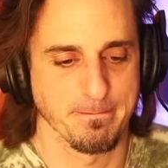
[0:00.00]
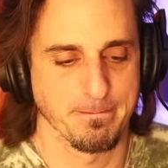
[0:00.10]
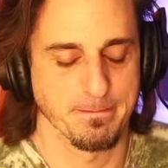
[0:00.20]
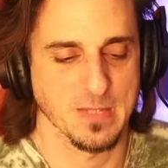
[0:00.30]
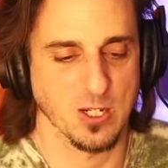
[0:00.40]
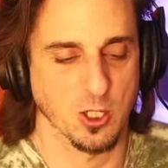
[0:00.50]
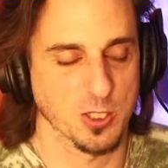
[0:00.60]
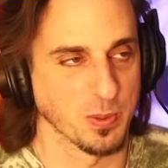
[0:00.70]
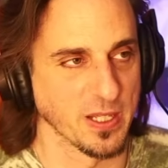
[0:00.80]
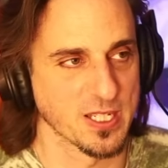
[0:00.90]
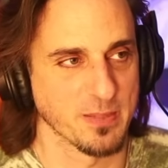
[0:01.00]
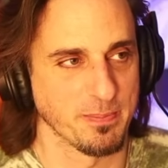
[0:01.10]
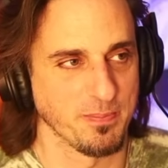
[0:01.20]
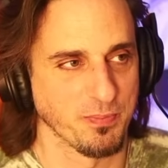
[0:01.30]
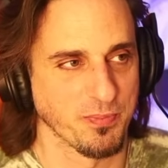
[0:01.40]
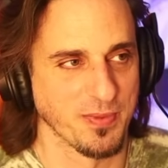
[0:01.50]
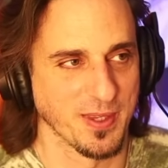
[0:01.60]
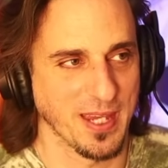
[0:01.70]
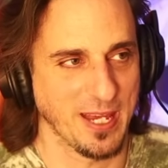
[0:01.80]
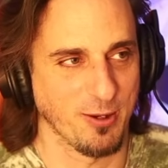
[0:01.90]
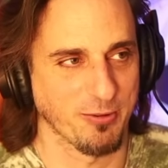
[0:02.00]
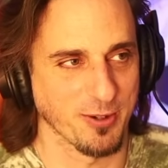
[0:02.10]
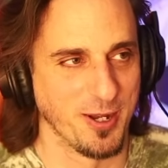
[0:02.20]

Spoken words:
It's a harsh place to hail from.